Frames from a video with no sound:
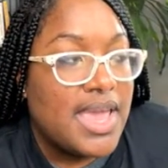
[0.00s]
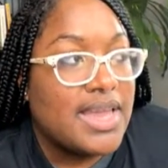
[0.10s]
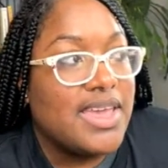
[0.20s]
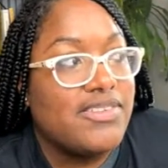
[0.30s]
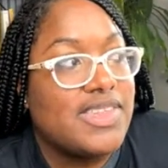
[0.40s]

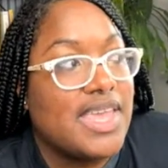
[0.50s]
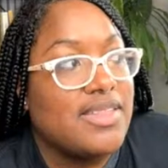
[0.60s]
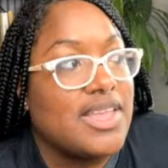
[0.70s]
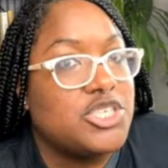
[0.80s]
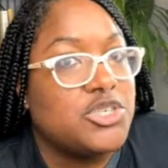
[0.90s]
let's say
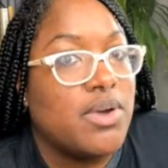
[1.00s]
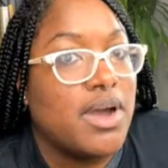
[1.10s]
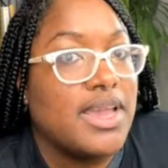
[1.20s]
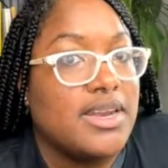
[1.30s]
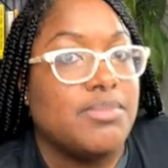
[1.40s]
that you
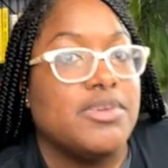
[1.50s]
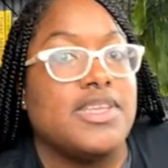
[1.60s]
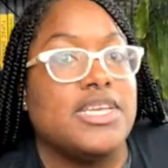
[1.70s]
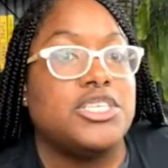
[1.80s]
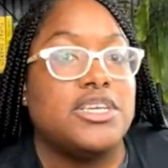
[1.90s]
are in a
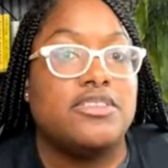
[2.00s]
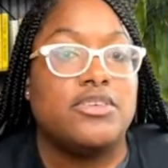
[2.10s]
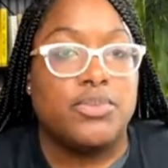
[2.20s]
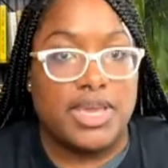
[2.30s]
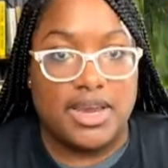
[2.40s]
position to
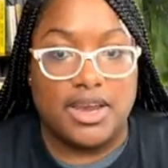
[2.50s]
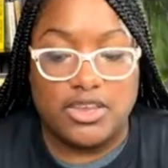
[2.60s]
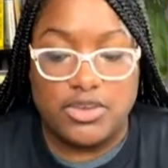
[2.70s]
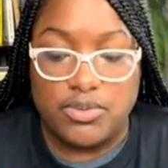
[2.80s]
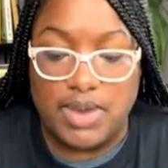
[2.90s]
where
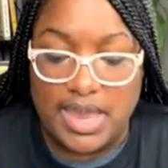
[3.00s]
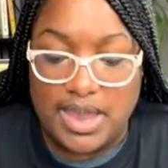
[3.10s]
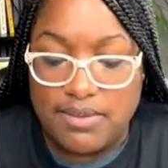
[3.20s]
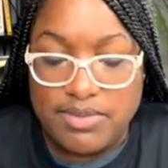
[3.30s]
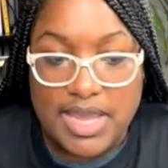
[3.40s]
you
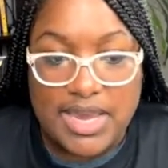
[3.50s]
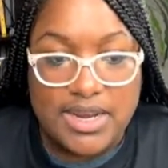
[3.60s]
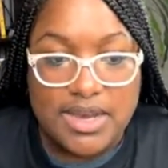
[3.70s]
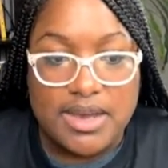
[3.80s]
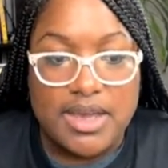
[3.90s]
have
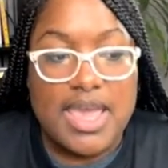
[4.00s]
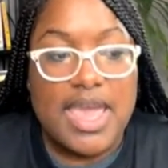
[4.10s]
data